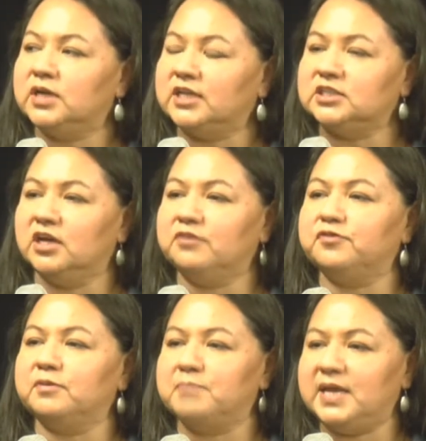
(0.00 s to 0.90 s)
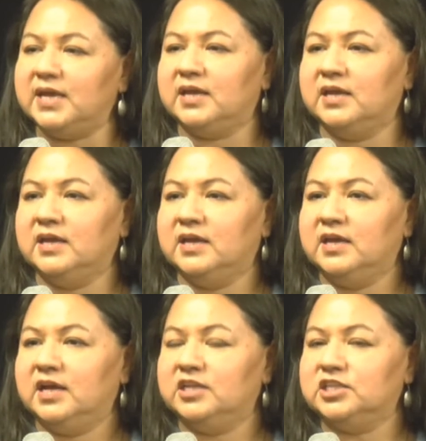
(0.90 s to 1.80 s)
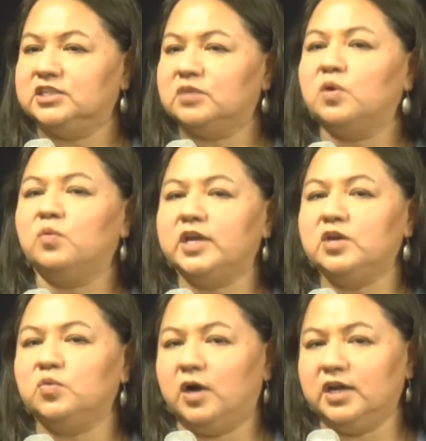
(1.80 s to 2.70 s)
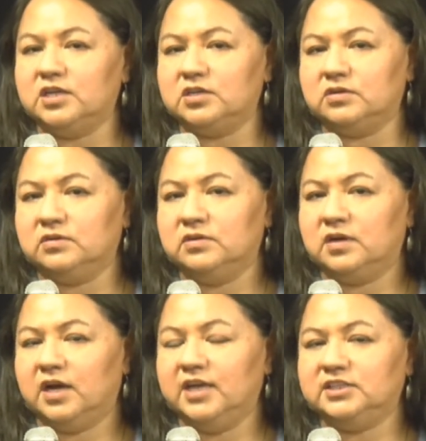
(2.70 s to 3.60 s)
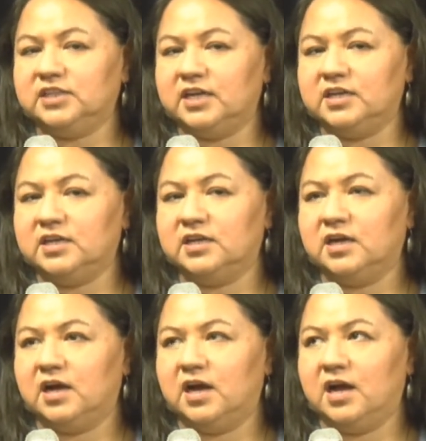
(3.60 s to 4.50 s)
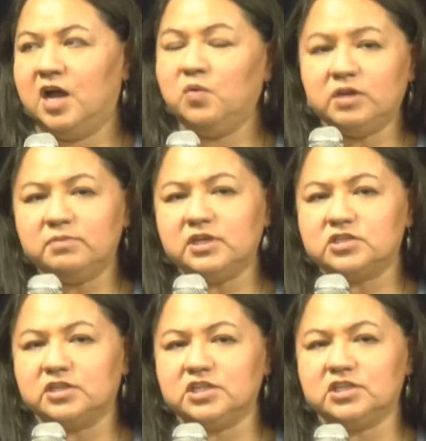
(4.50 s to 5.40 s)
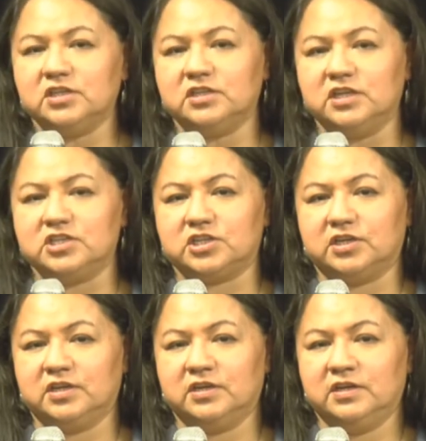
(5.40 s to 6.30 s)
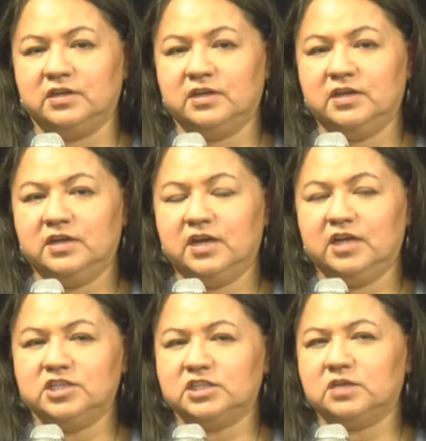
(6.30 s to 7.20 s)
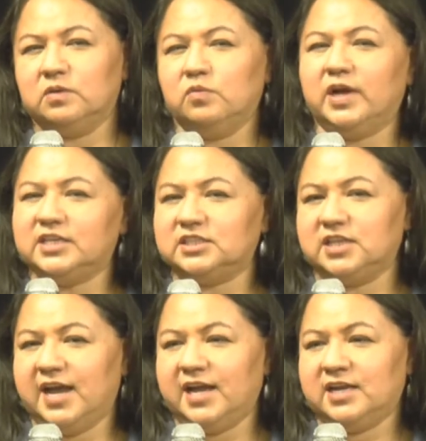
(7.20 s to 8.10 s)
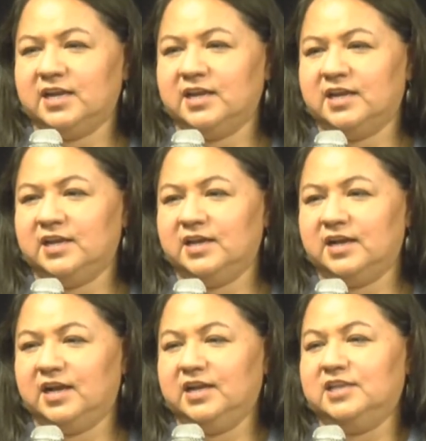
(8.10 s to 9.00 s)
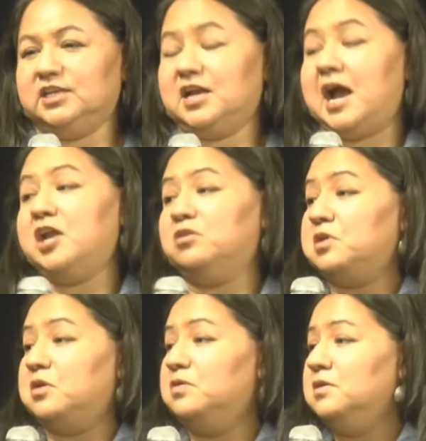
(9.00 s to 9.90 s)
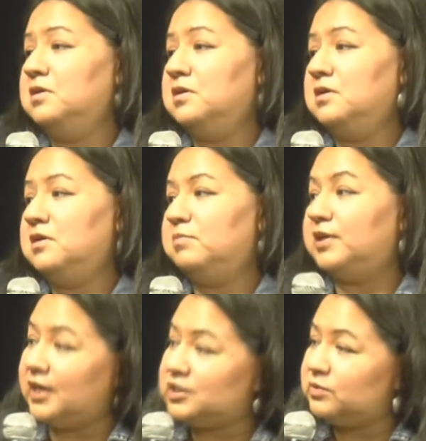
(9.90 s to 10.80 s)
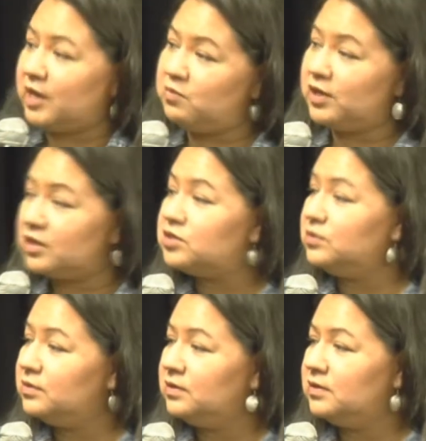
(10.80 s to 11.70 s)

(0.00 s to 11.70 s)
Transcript: It's not for me. And she said, well, what do you want to do? I said, I want to be a traditional teacher. And she said, well, what is that? And I said, I don't know, but that's what I want to do.